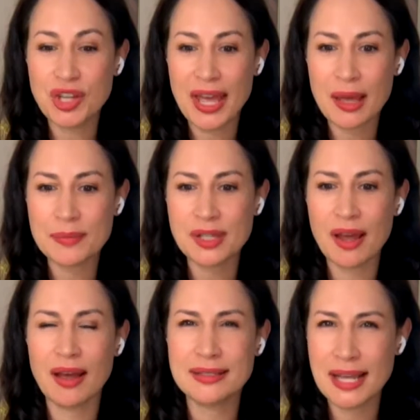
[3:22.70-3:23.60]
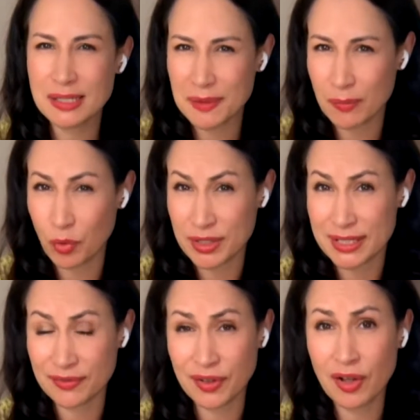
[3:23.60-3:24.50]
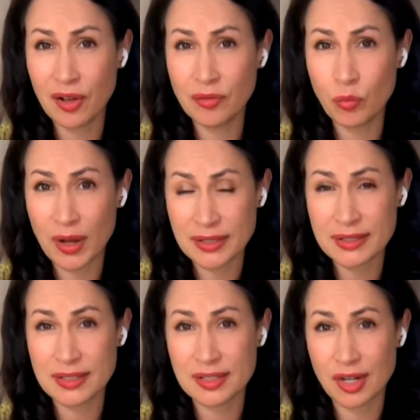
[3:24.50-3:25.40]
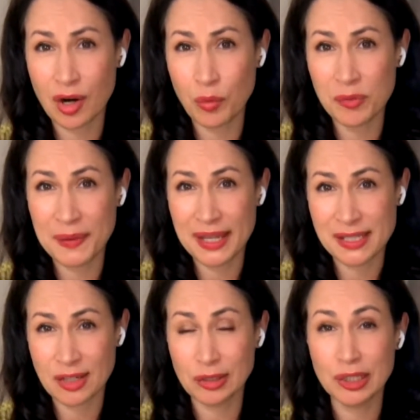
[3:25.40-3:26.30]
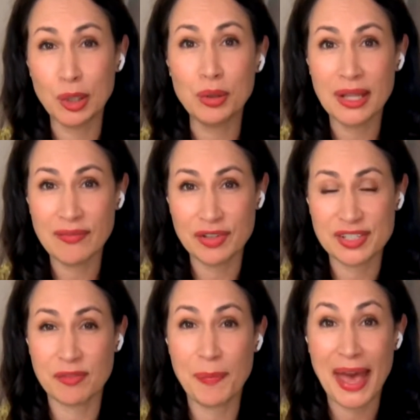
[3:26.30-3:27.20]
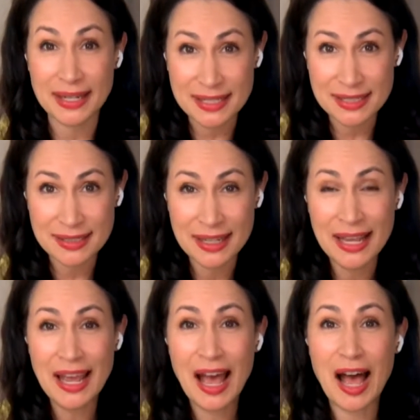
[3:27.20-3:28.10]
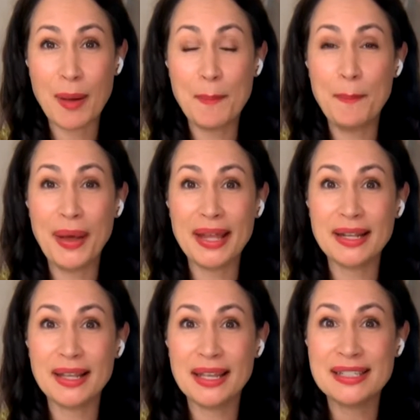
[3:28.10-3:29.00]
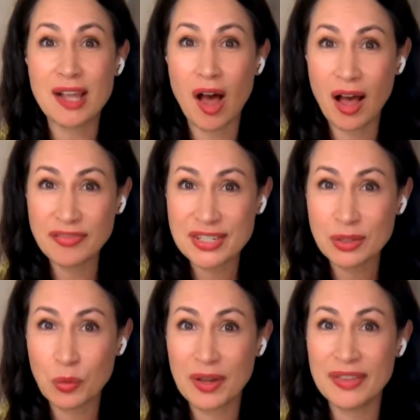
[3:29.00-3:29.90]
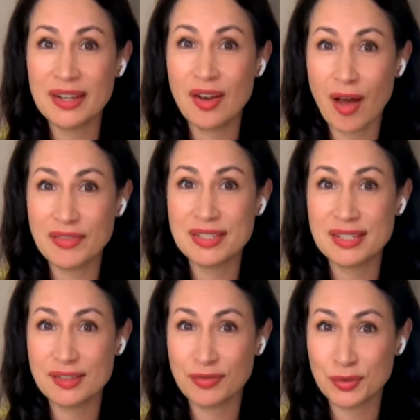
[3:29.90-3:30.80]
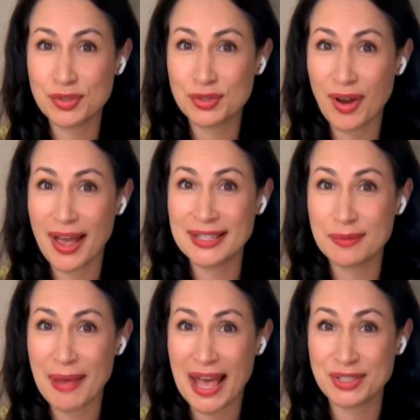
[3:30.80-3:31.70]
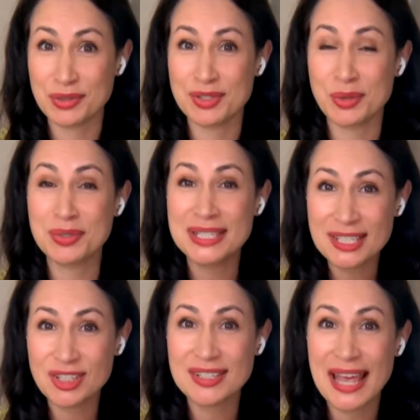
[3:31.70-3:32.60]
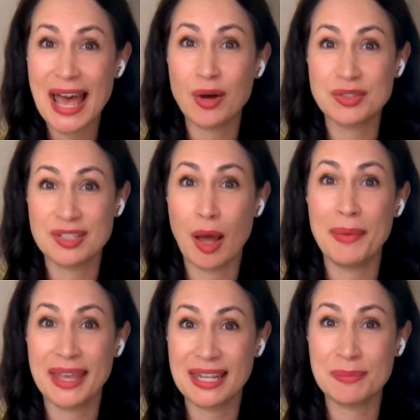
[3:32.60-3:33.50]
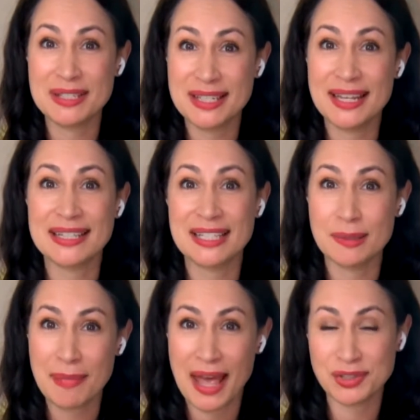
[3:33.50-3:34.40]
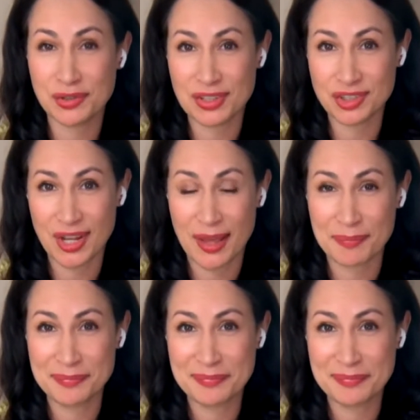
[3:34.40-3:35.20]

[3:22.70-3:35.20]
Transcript: jams uh, tend to be the more difficult ones to start with because of their low levels of pectin. Um, but it's often the one that novices first try to master. So teach us how to not make any mistakes and to master this jam.